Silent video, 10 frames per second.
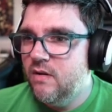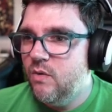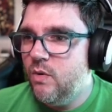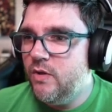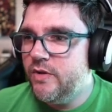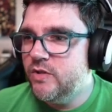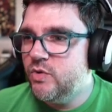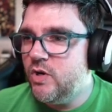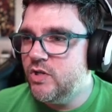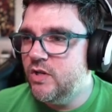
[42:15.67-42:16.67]
Well, the
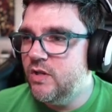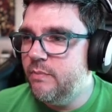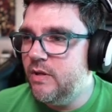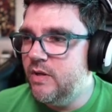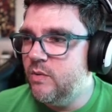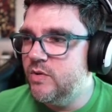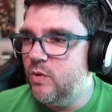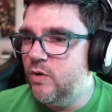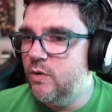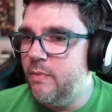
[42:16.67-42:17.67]
construction of the building was
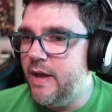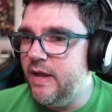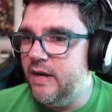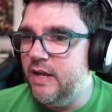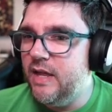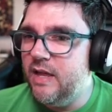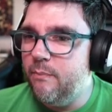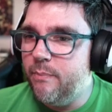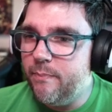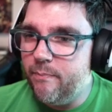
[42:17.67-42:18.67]
ordered by an
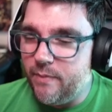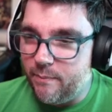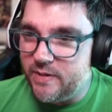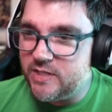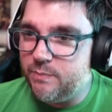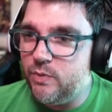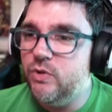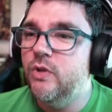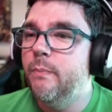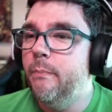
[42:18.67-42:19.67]
Episcopal
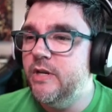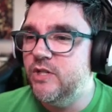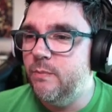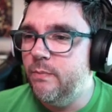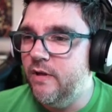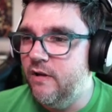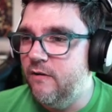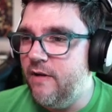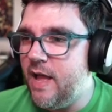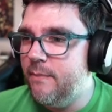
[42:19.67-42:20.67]
Bishop
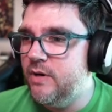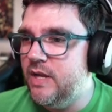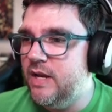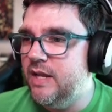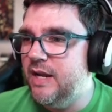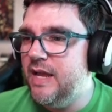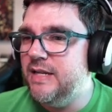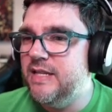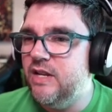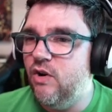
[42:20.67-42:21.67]
of Aberdeen in
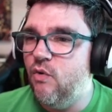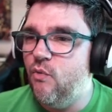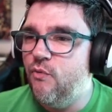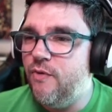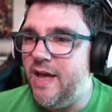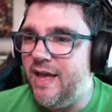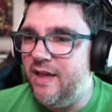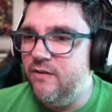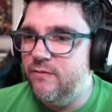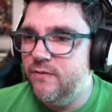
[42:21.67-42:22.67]

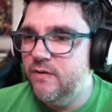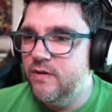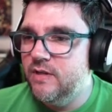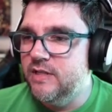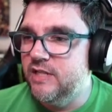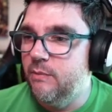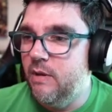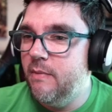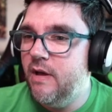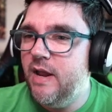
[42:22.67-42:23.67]
1805. Tell me
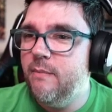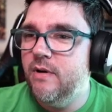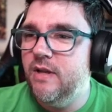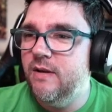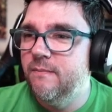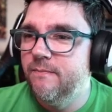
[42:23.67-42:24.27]
about Aberdeen.